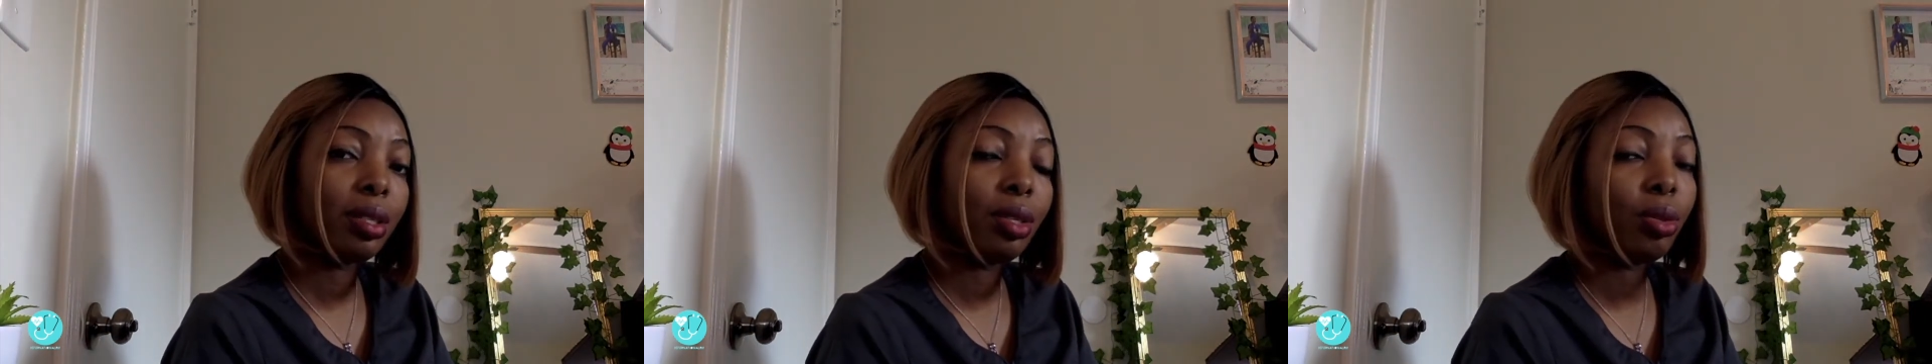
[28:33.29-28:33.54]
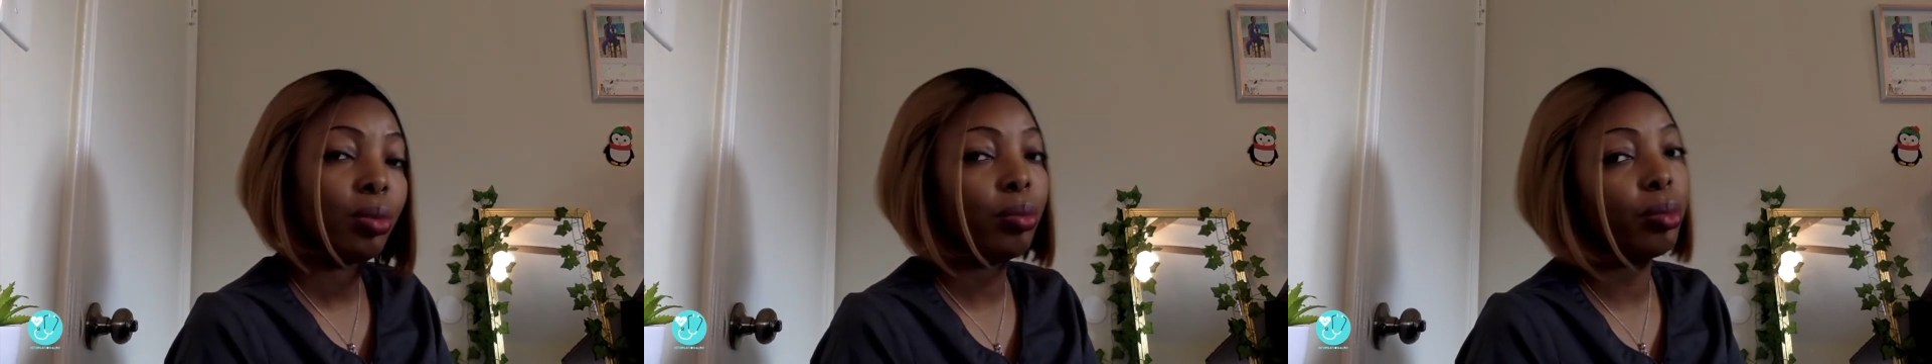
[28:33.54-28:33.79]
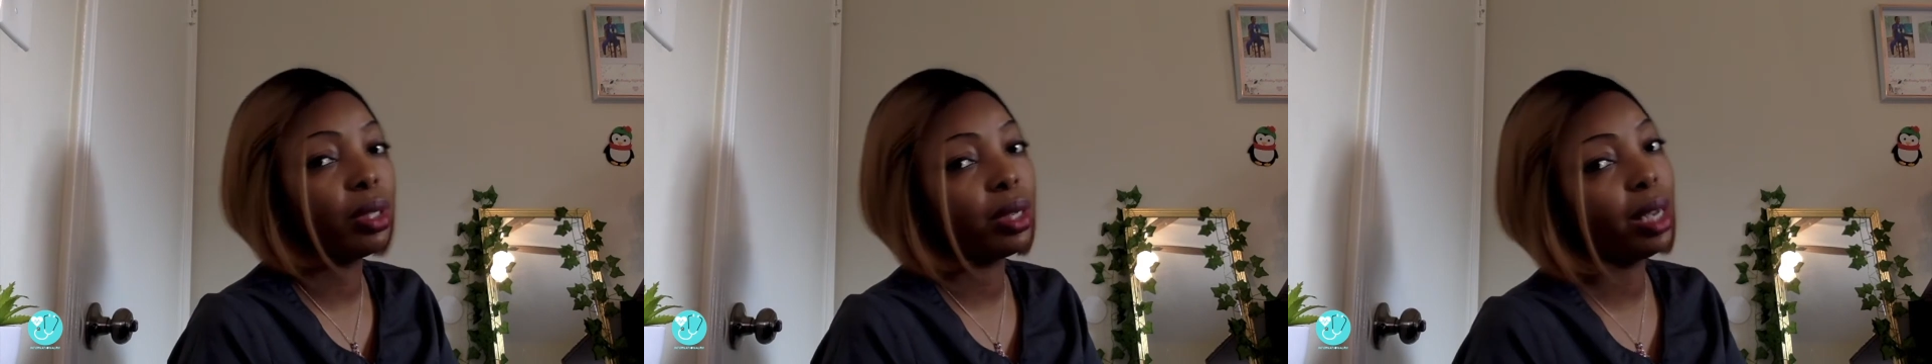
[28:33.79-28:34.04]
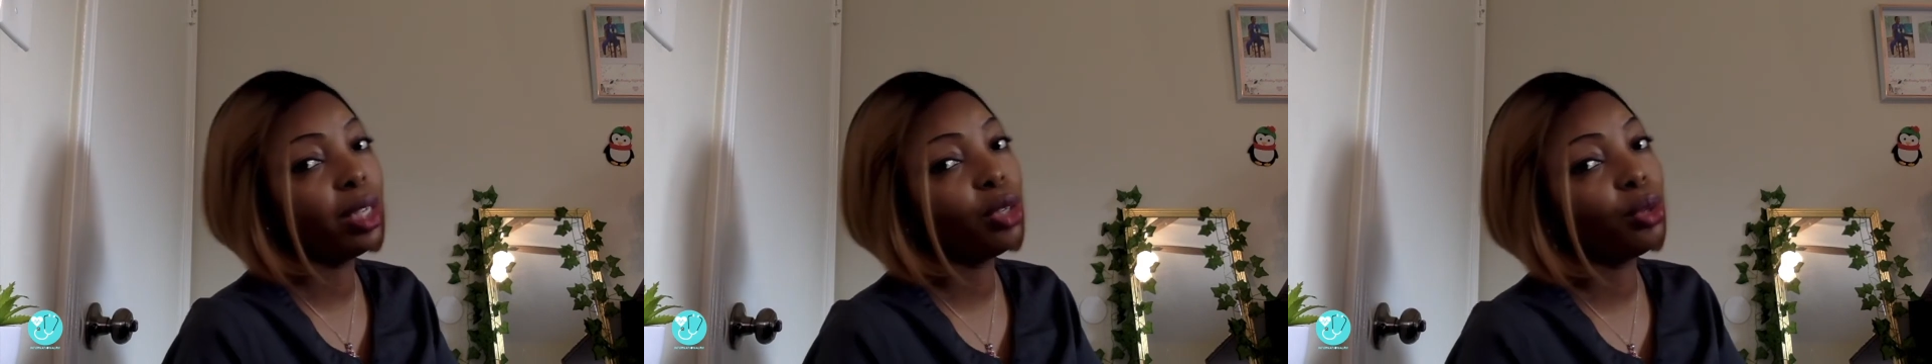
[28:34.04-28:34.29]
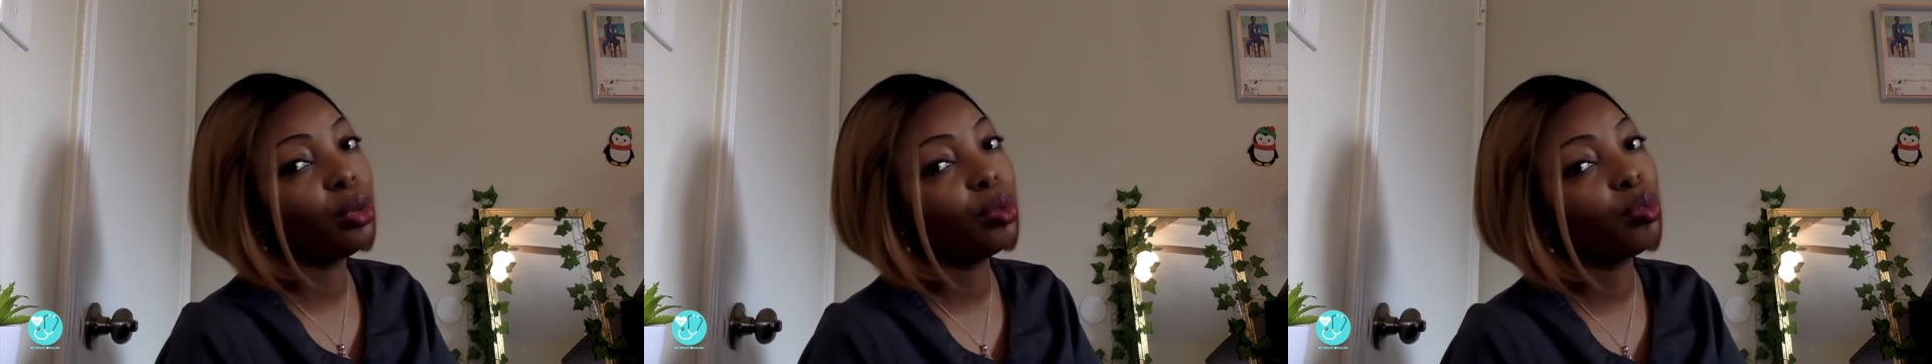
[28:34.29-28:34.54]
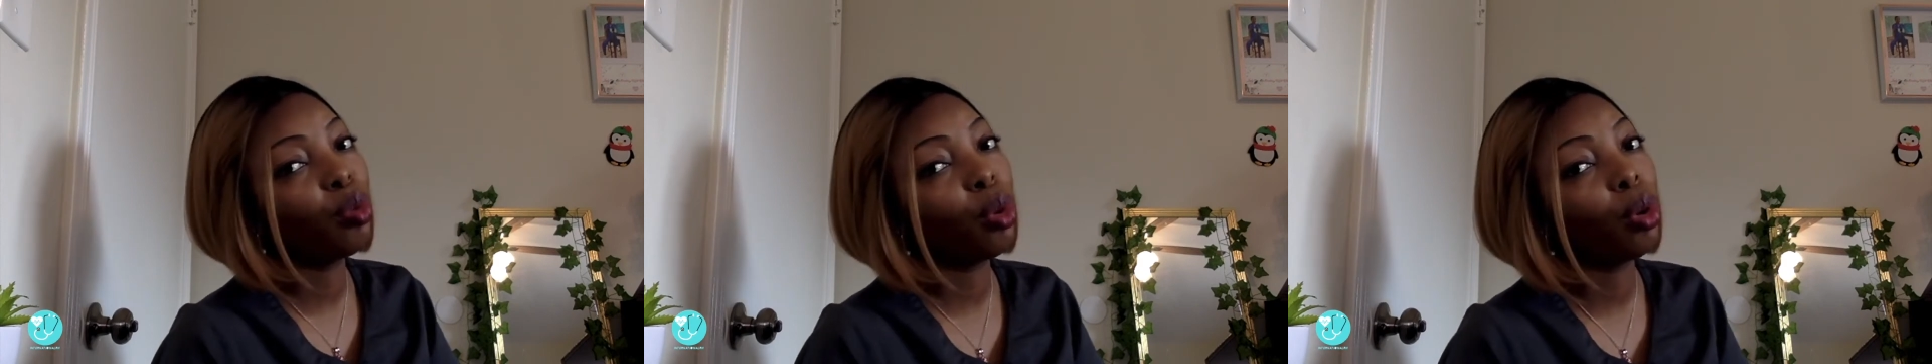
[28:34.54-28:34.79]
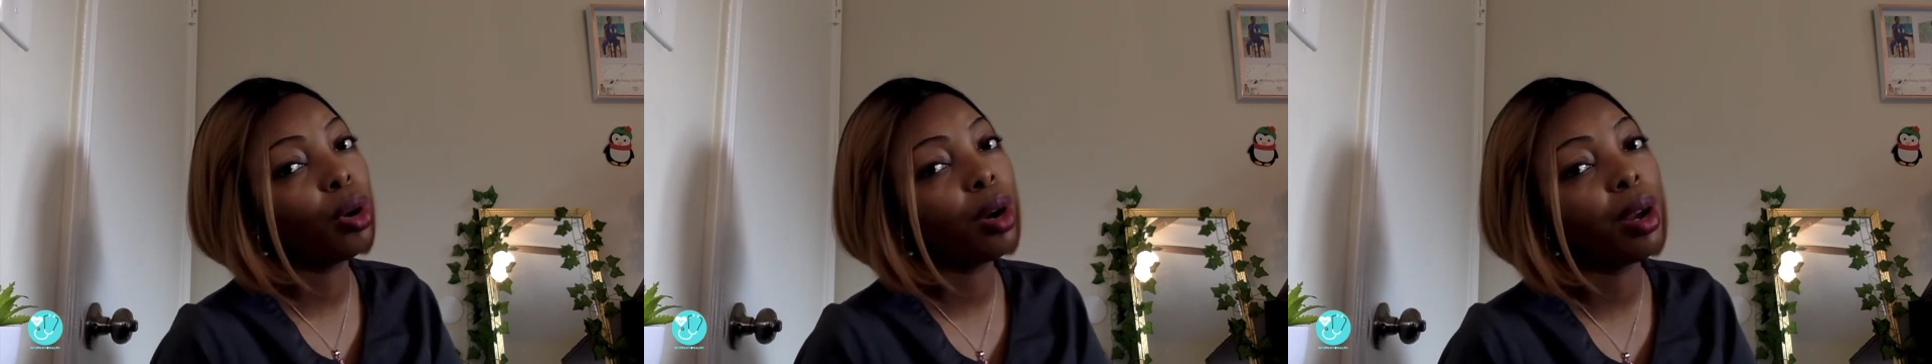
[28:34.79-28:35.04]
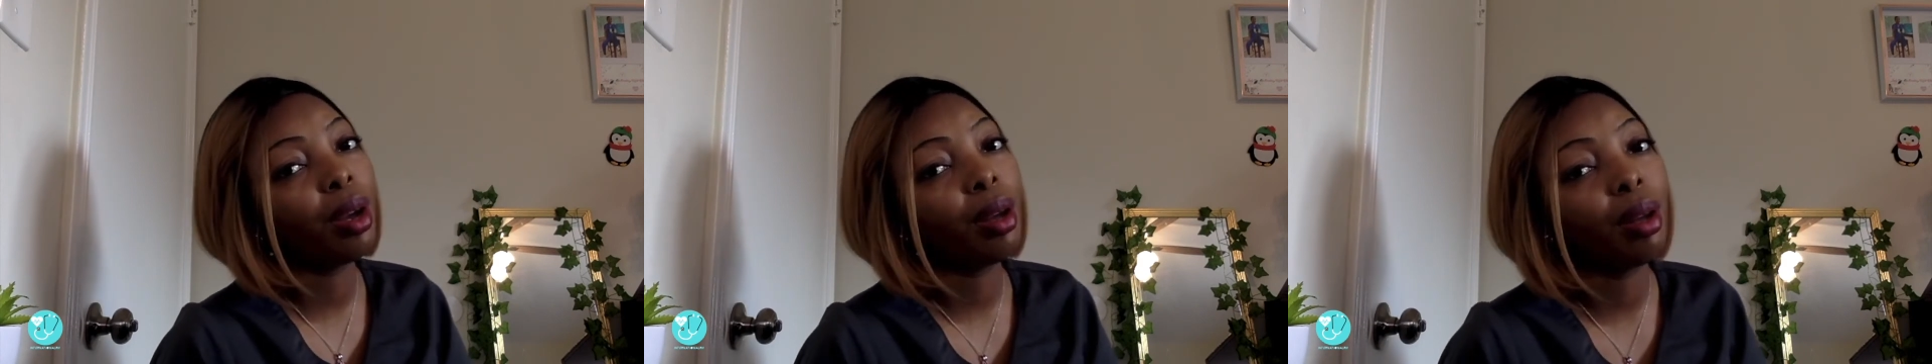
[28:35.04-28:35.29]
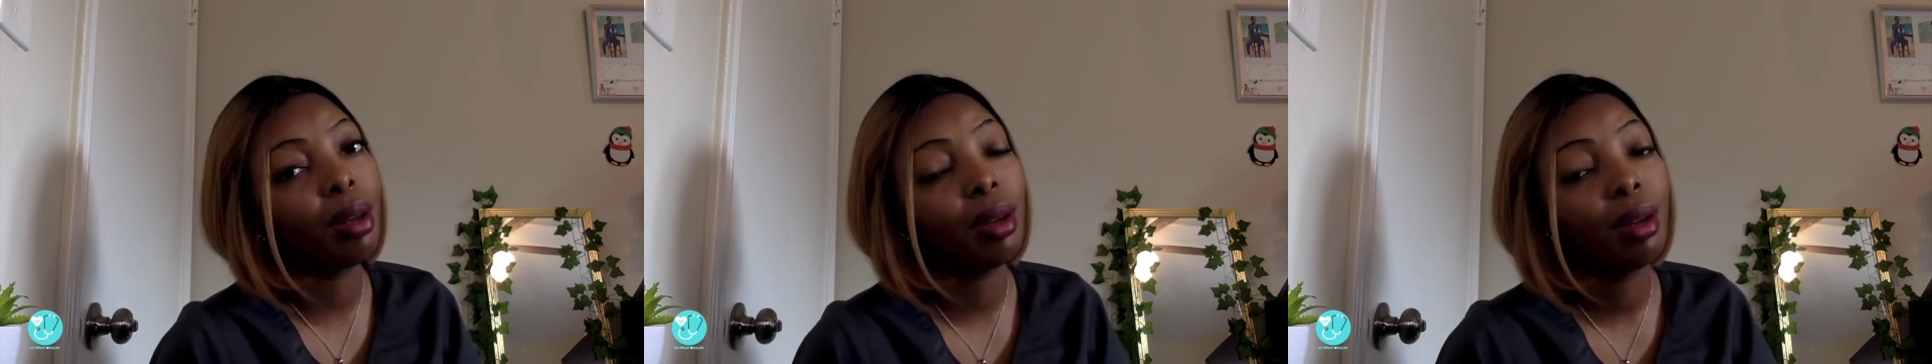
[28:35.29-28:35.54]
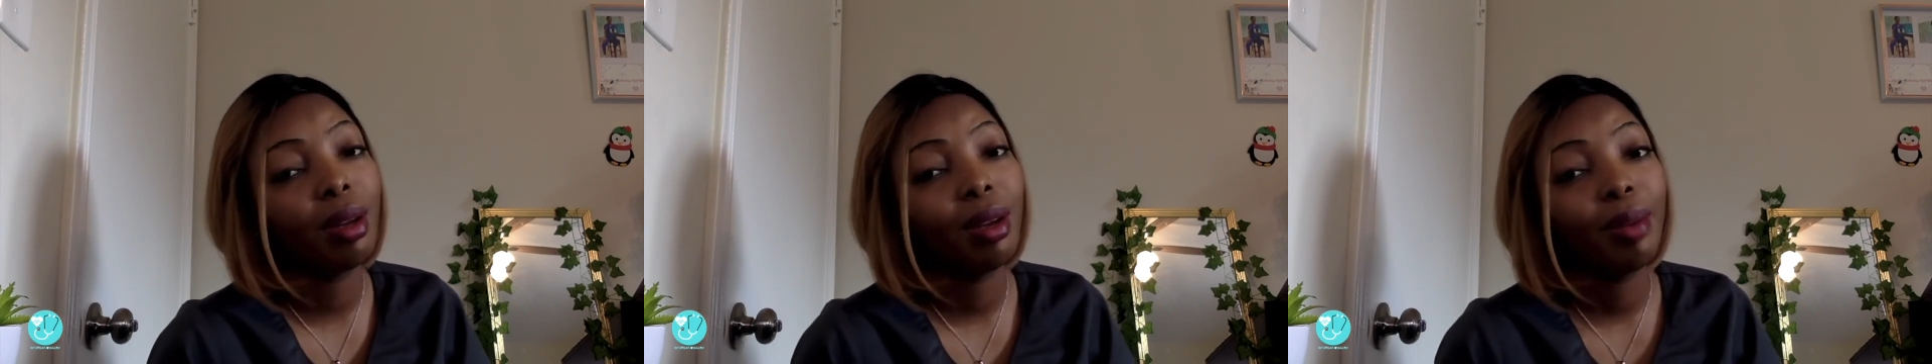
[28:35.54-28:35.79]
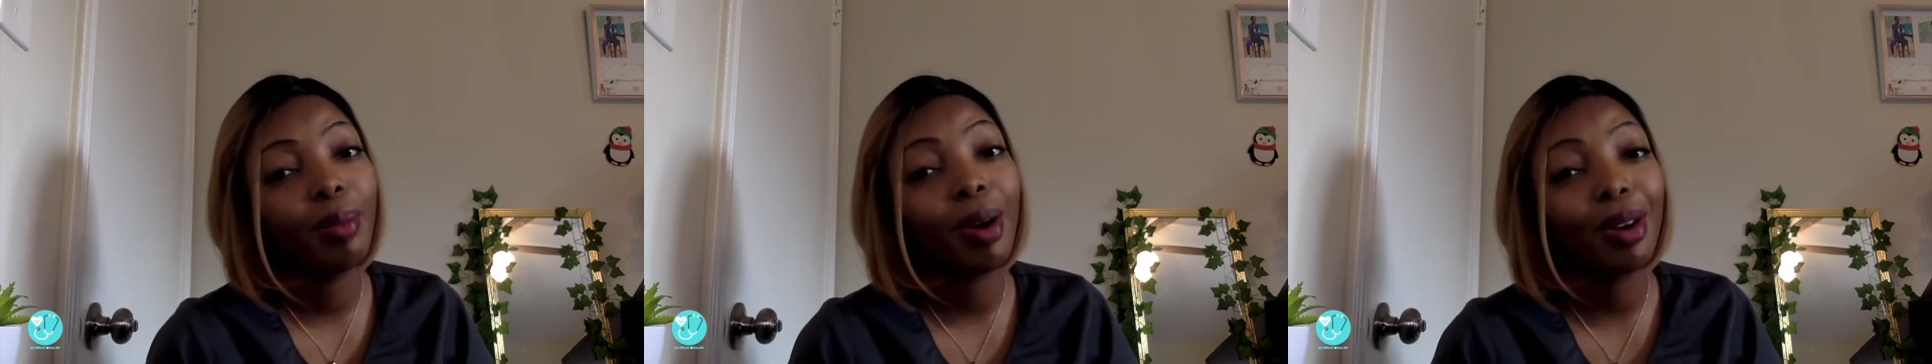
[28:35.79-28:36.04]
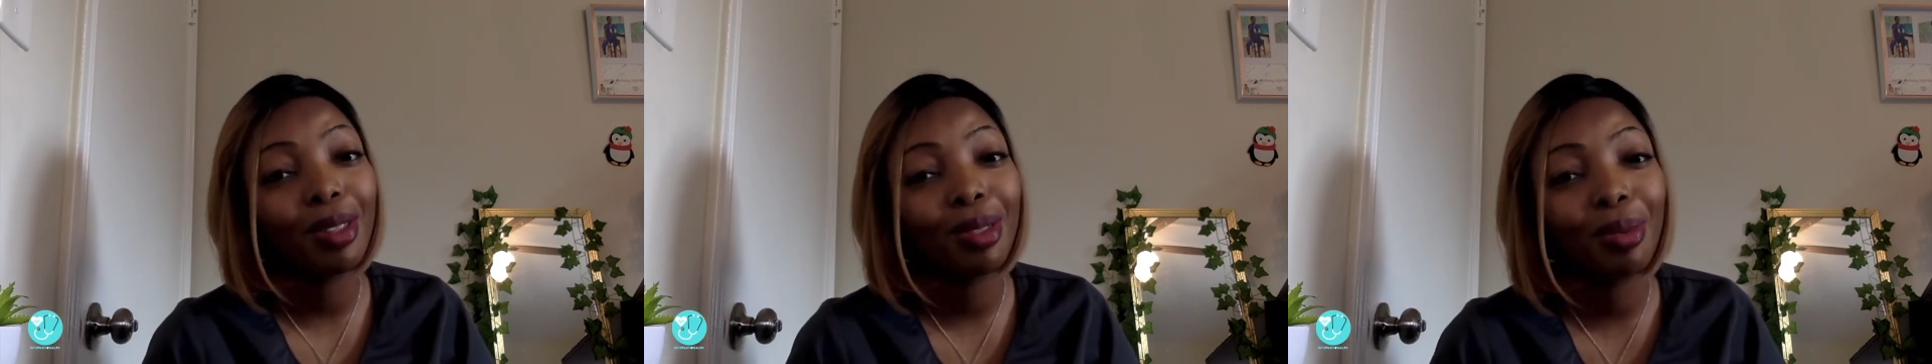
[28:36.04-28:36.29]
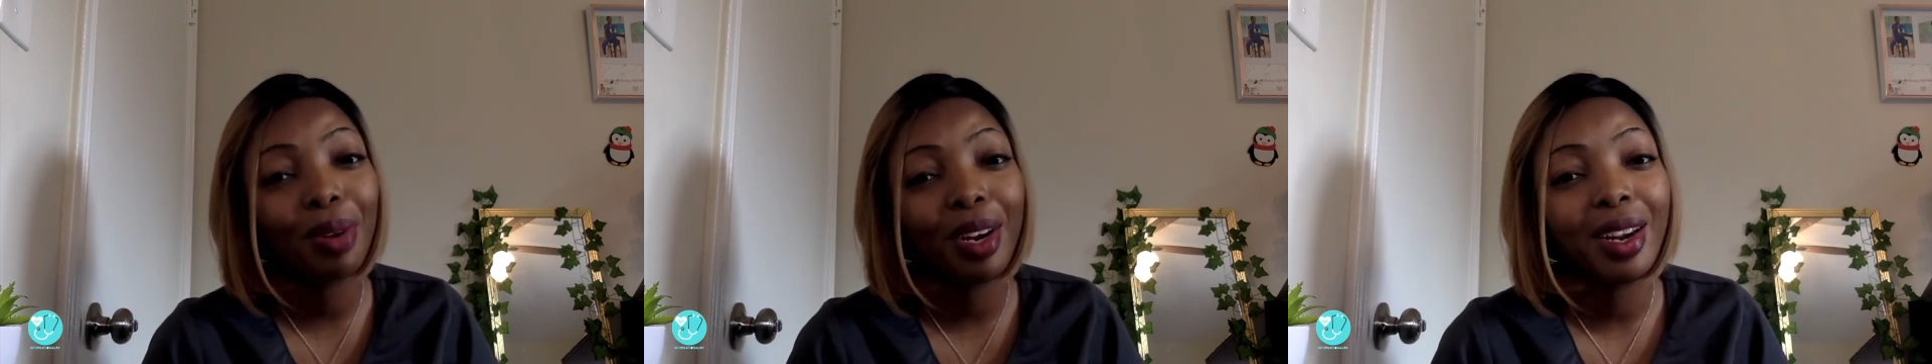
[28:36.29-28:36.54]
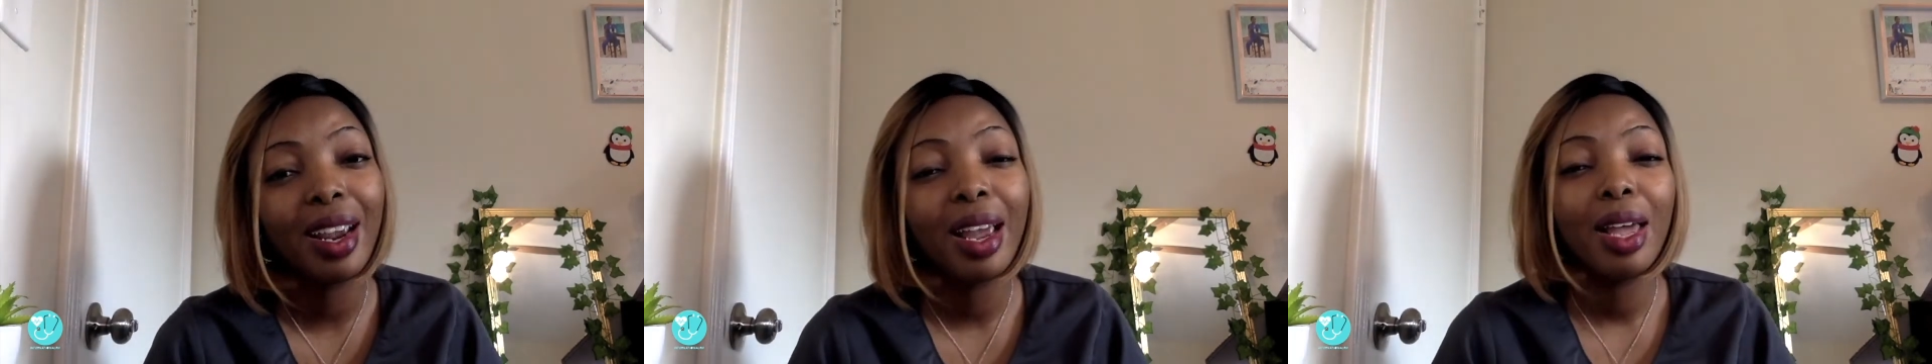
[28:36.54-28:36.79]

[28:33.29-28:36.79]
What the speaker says: you stay tuned for part 3.